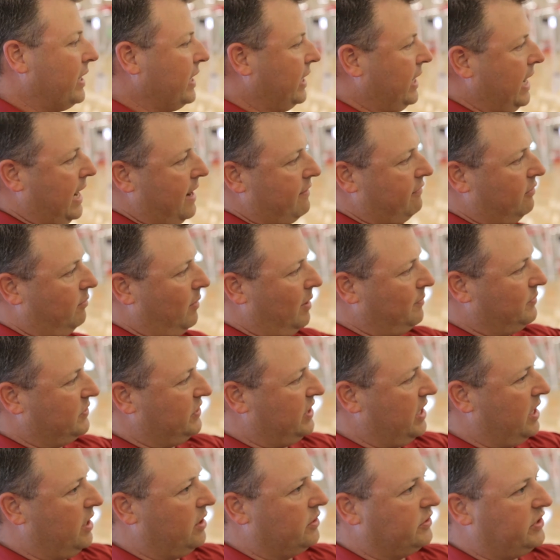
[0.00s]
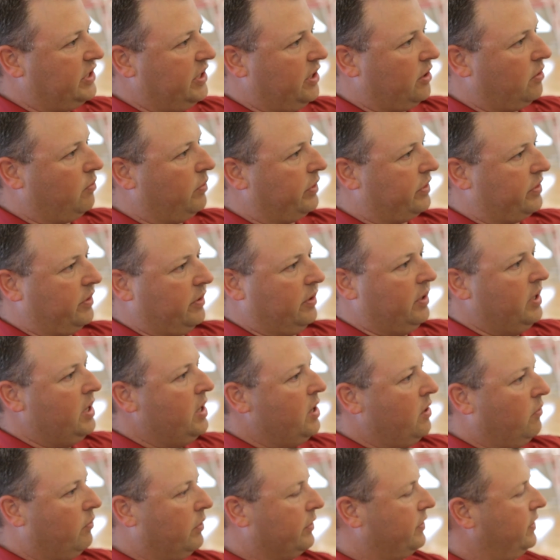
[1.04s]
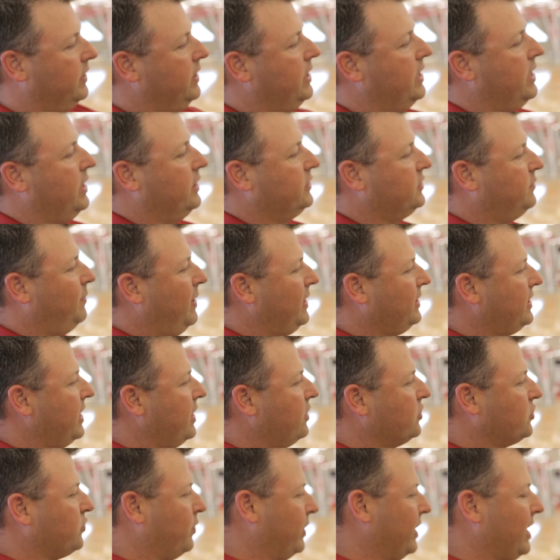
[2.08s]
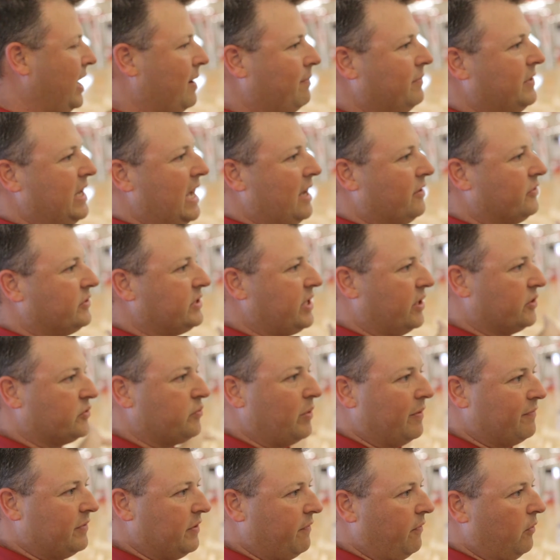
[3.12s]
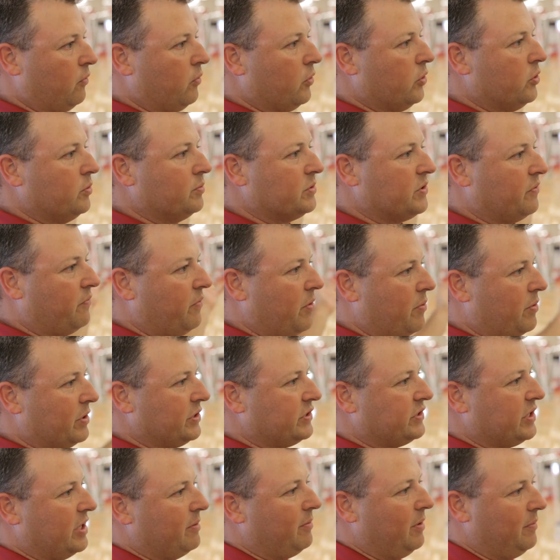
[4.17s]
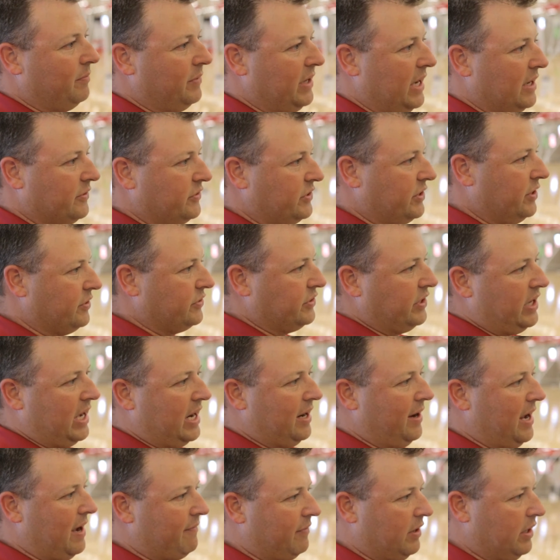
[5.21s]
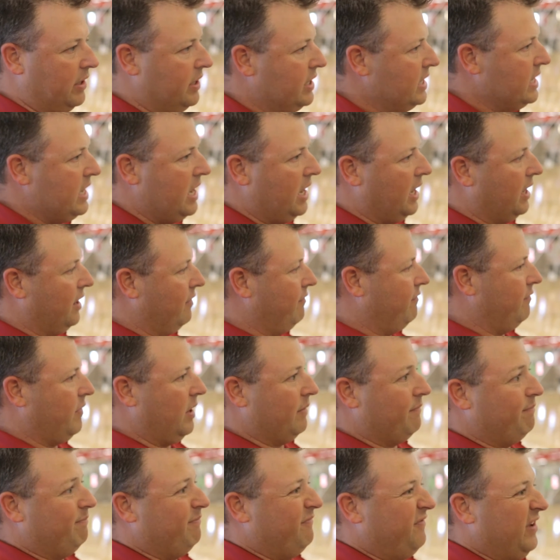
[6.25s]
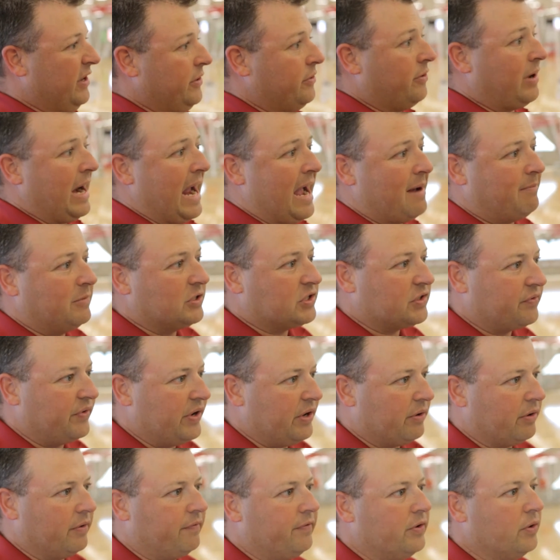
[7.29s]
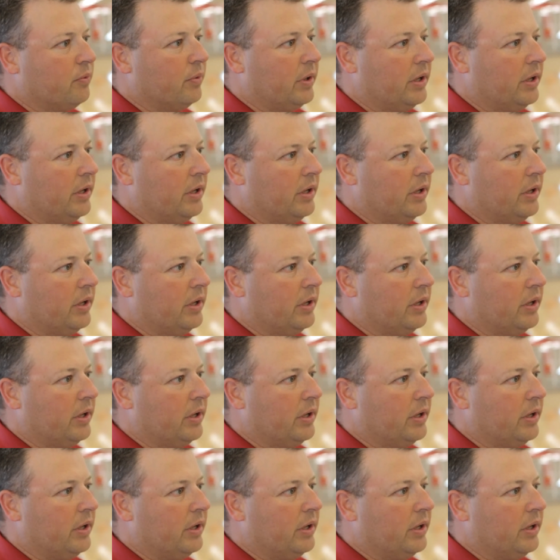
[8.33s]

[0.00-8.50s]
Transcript: can have them upstairs here with the spectators, or we can have them downstairs. We have different rooms if we want to set them up downstairs and kind of have a vendor atmosphere, if you